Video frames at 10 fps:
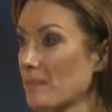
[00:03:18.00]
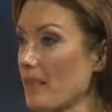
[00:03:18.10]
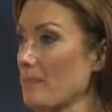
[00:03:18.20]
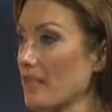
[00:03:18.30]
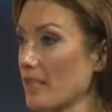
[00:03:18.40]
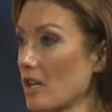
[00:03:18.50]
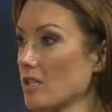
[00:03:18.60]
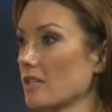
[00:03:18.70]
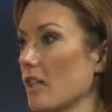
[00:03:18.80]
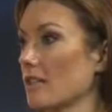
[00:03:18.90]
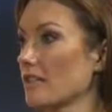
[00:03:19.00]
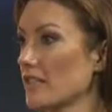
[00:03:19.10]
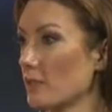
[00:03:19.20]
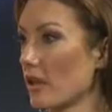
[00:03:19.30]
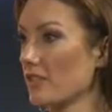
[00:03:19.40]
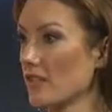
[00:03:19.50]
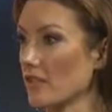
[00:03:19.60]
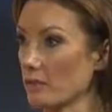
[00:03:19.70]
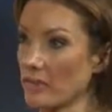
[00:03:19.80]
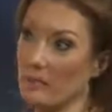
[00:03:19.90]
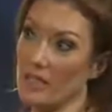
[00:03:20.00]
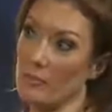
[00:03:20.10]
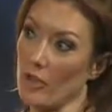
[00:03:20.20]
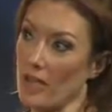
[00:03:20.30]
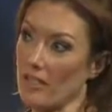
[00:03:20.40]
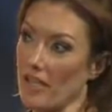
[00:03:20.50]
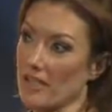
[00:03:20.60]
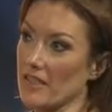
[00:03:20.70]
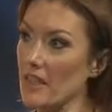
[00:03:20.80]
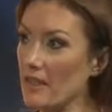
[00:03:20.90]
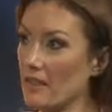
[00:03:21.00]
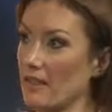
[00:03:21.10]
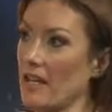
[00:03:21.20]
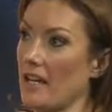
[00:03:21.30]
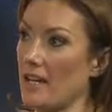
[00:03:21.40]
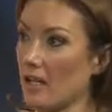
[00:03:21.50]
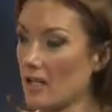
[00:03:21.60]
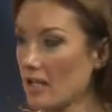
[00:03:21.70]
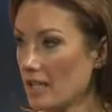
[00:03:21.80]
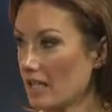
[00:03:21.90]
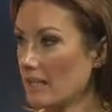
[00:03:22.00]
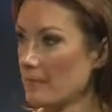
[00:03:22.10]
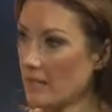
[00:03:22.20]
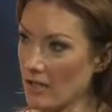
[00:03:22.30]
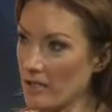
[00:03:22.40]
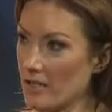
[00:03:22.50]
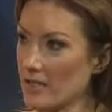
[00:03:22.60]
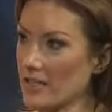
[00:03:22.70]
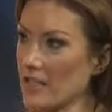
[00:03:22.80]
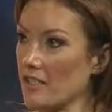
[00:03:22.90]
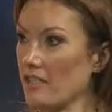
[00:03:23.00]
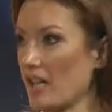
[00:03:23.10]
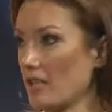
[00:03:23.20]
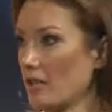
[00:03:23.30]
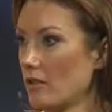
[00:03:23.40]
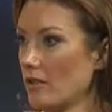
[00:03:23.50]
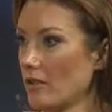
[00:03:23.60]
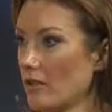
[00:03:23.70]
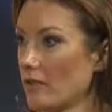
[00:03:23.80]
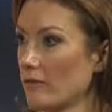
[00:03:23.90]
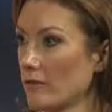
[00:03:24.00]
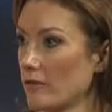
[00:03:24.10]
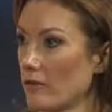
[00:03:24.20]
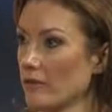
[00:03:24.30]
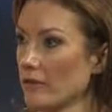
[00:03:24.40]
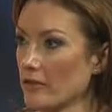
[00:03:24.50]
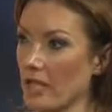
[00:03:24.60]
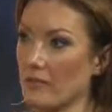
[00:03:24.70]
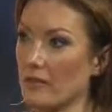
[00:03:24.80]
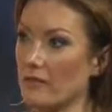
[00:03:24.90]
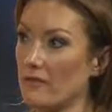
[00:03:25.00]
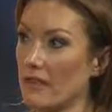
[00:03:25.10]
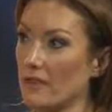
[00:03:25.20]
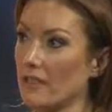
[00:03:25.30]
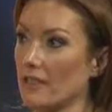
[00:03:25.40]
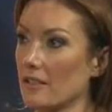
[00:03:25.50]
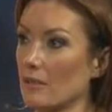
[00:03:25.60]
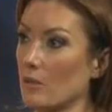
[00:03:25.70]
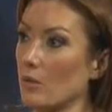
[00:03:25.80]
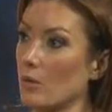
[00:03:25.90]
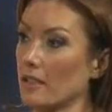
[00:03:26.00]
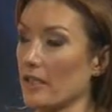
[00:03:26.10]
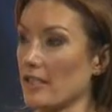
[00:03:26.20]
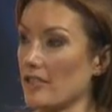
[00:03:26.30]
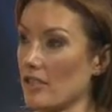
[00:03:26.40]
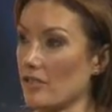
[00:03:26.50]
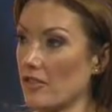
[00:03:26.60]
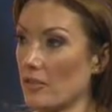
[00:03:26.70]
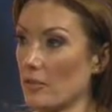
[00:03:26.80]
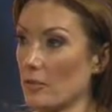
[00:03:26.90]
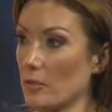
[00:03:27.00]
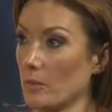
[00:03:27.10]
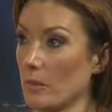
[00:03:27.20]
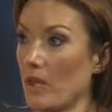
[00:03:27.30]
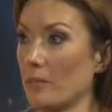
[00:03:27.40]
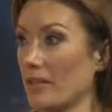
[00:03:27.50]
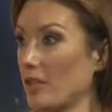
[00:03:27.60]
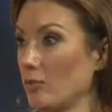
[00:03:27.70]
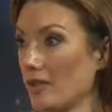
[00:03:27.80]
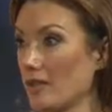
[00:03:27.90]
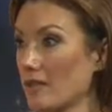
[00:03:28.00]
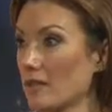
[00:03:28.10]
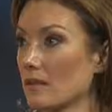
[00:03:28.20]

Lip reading: spend money on. Mm-hmm. A lot of these projects are repeat projects. They're experiments that are done over and over and over again with very little correlation to helping humans.